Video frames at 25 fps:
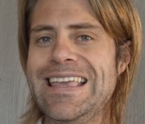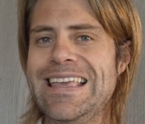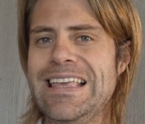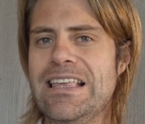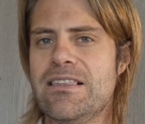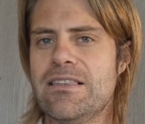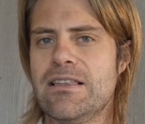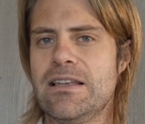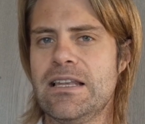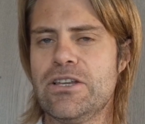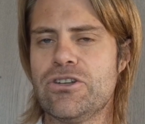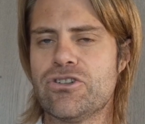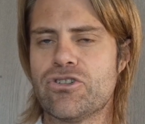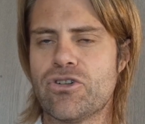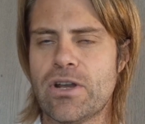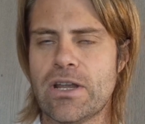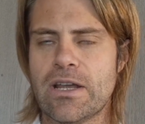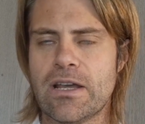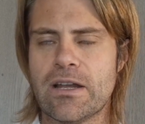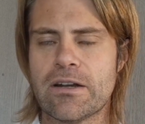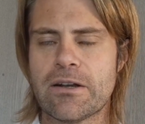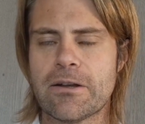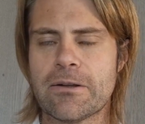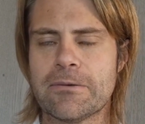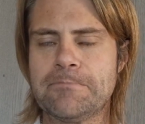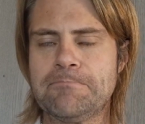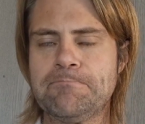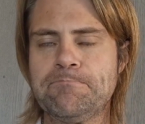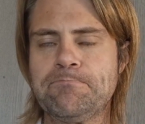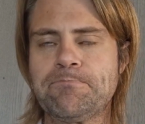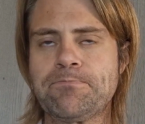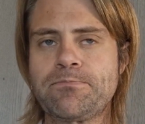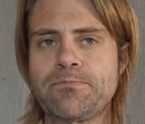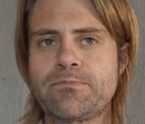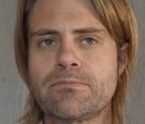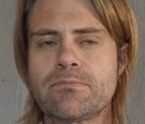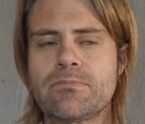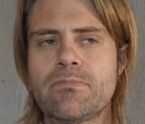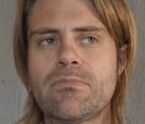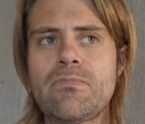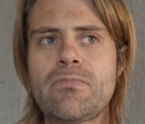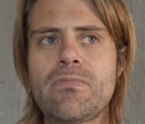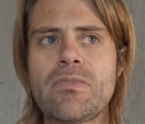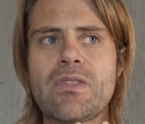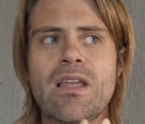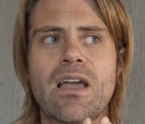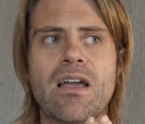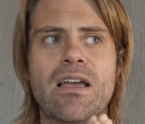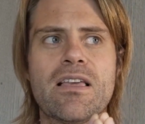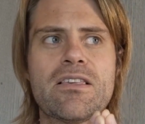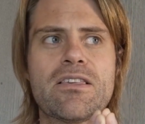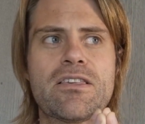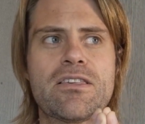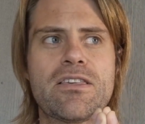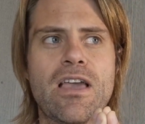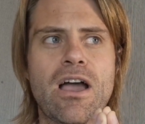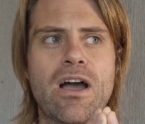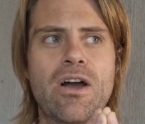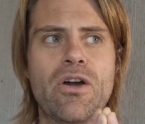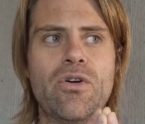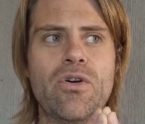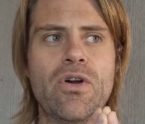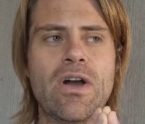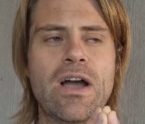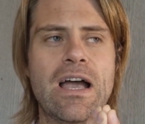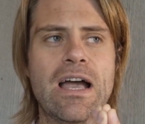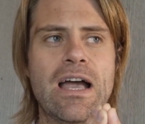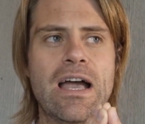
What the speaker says: easily triggered. So